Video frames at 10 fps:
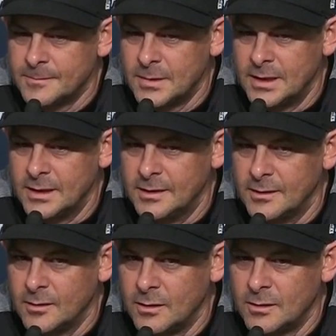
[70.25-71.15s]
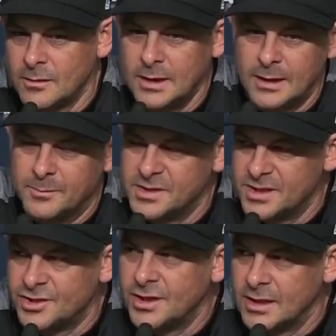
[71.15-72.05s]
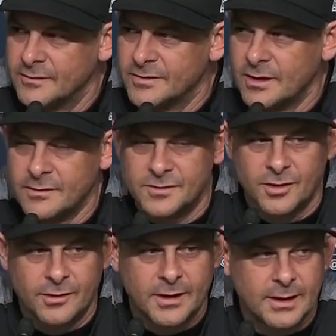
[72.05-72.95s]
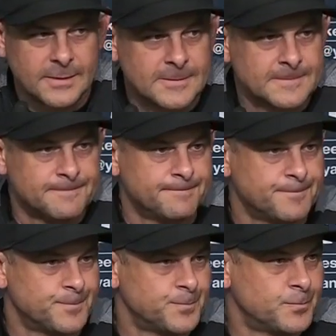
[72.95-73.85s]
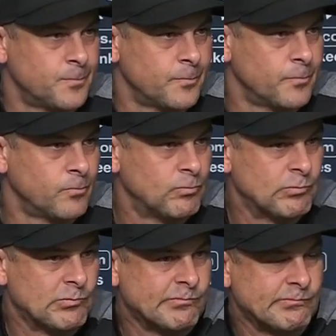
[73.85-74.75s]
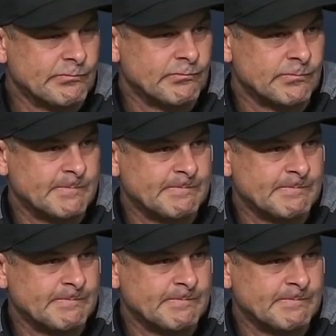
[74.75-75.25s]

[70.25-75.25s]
and yeah, positioning of, of certain things. Dave, sorry.